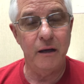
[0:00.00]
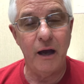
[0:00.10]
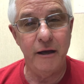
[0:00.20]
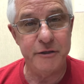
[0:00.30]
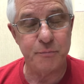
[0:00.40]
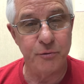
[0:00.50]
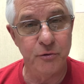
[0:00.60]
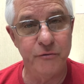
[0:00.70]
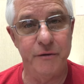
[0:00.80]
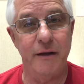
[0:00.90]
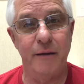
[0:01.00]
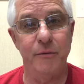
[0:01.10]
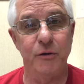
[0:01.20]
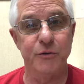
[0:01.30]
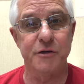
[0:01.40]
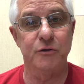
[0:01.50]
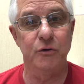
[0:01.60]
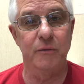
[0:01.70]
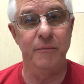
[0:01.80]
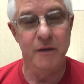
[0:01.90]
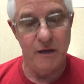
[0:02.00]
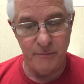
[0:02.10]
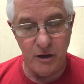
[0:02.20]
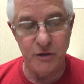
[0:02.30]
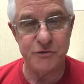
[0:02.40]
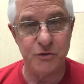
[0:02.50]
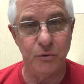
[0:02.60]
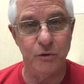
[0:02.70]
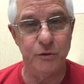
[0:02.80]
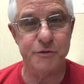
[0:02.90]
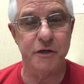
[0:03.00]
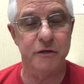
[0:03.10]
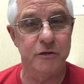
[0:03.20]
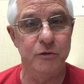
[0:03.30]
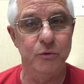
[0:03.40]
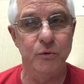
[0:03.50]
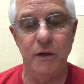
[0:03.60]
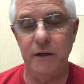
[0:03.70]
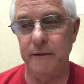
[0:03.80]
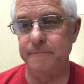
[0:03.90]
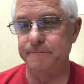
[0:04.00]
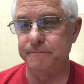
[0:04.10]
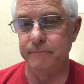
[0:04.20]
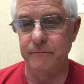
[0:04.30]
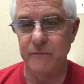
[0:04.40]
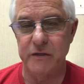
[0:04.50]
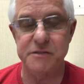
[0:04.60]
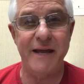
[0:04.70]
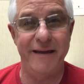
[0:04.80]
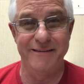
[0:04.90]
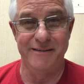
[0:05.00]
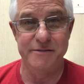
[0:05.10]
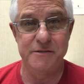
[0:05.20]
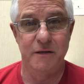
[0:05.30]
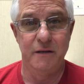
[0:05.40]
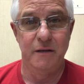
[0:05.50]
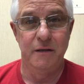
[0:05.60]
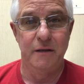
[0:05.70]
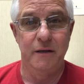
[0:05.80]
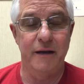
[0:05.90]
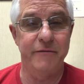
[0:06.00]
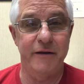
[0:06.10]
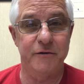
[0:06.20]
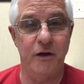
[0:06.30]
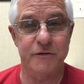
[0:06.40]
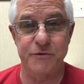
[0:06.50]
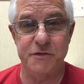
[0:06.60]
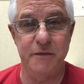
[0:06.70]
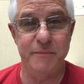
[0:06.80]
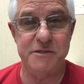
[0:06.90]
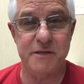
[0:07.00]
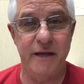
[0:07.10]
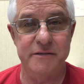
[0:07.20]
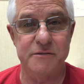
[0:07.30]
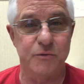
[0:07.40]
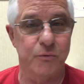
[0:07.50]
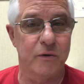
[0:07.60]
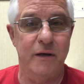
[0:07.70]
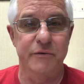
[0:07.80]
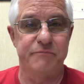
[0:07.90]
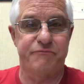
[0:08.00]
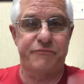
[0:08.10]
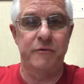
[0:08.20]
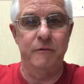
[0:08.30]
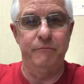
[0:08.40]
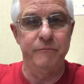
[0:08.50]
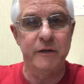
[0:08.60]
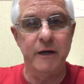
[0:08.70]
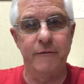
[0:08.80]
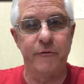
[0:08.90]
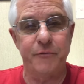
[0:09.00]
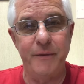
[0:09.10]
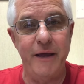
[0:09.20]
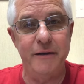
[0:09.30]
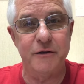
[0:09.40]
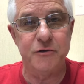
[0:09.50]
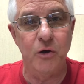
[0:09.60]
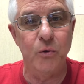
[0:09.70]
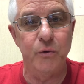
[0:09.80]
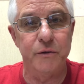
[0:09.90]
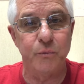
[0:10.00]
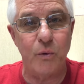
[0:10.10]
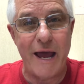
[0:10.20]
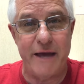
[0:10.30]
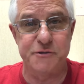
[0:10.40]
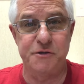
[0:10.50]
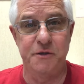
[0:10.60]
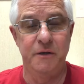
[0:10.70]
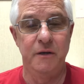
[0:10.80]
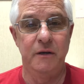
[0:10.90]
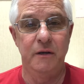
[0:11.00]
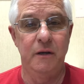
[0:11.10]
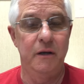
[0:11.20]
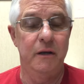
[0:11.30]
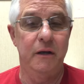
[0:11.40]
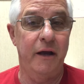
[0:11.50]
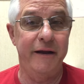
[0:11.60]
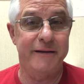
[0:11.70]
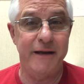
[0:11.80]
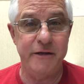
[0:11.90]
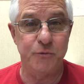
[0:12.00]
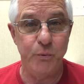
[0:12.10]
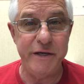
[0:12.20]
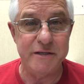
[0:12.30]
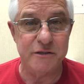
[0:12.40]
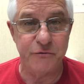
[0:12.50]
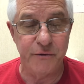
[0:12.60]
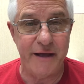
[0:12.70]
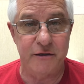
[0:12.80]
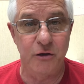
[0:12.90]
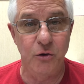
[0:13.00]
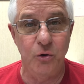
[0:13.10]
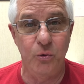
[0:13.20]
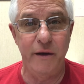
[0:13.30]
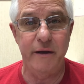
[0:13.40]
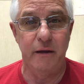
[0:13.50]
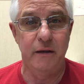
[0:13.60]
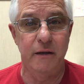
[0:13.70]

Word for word: Uh, it's proven that I'm allergic to them. I'm also allergic to uh, statins, and I've had doctors give me statins to where I was covered from head to toe with rash, and it takes weeks for that to go away.